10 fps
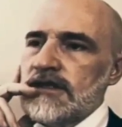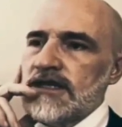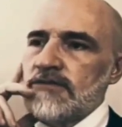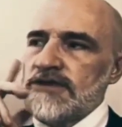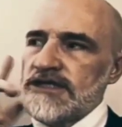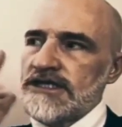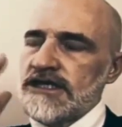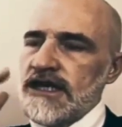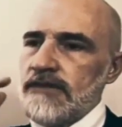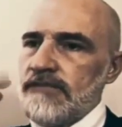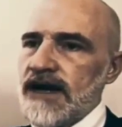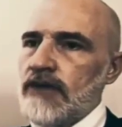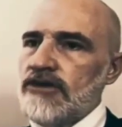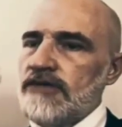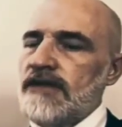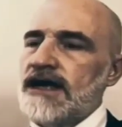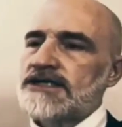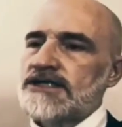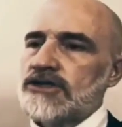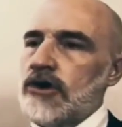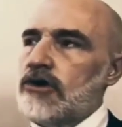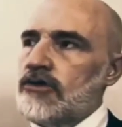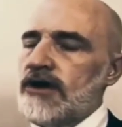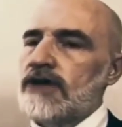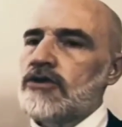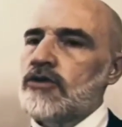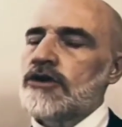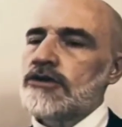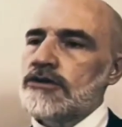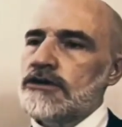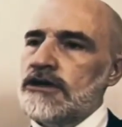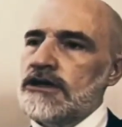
that can potentially empower the masses all around the world